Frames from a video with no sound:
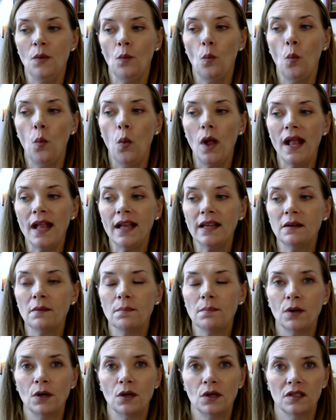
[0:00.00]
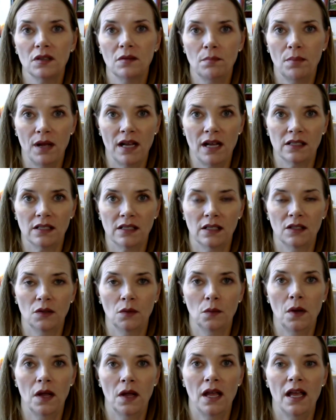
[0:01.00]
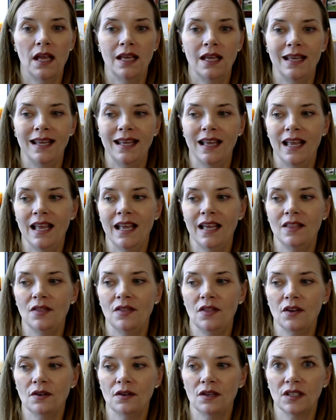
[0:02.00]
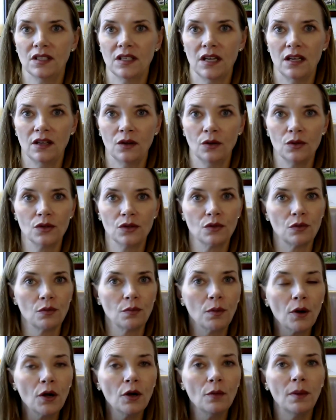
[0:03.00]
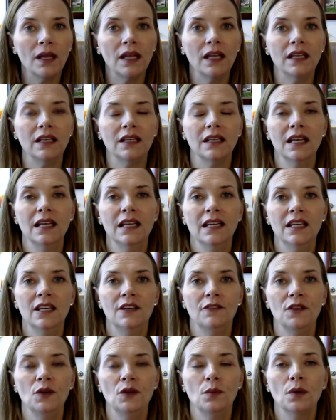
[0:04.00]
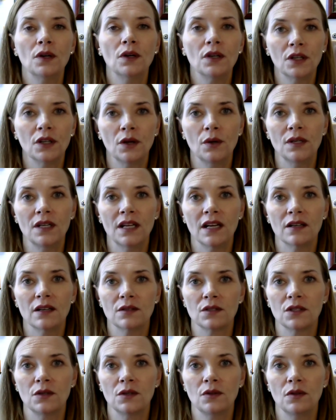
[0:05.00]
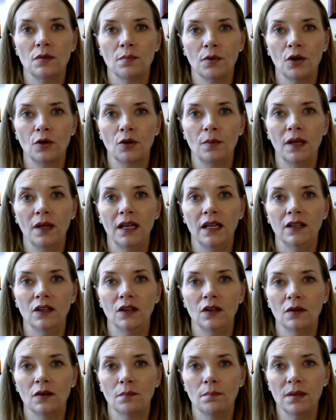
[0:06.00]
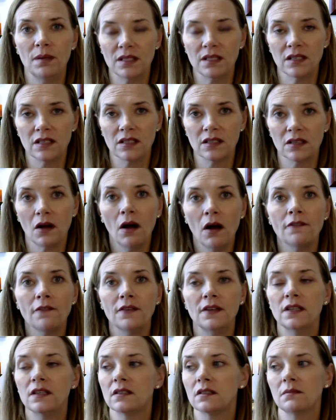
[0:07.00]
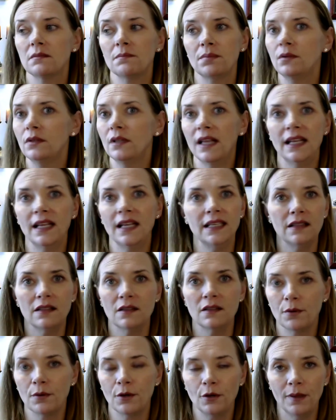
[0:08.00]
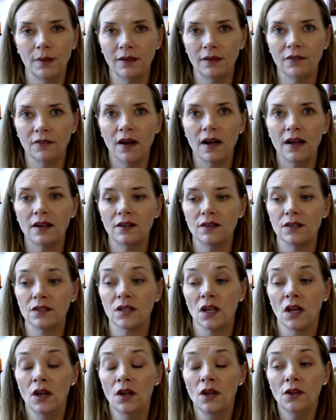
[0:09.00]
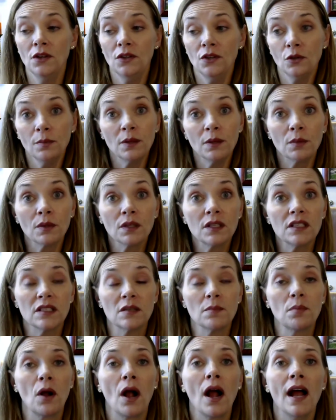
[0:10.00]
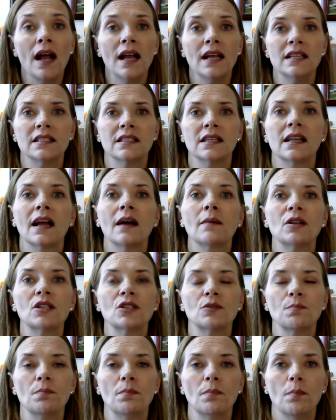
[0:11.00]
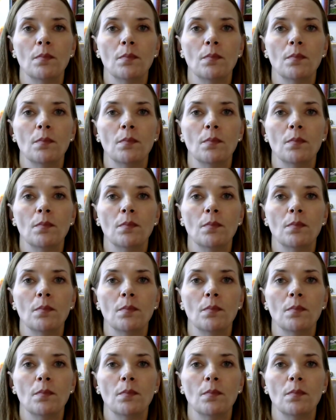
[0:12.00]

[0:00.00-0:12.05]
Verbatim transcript: when a person passes away and their estate goes through probate, if you were to go down to the probate business office and pull any of the probate files, you'll be really surprised at how much